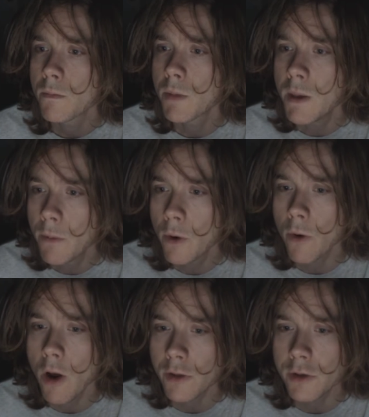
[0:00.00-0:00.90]
people
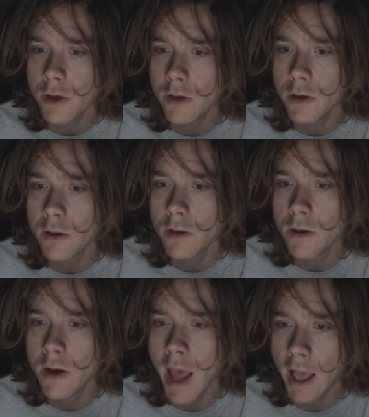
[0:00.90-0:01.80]
crossing
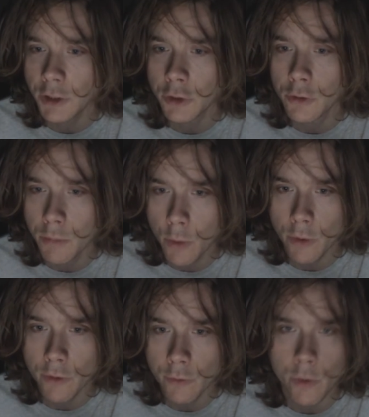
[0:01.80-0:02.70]
national
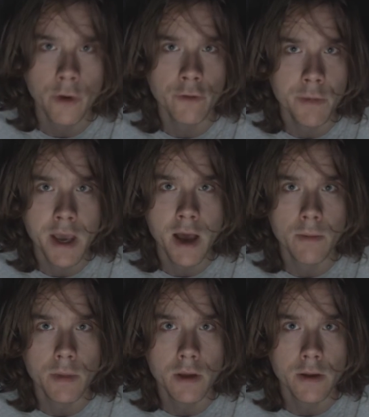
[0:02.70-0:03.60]
borders, weirds me
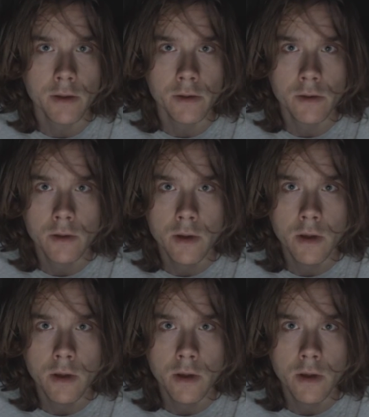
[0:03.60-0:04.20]
out because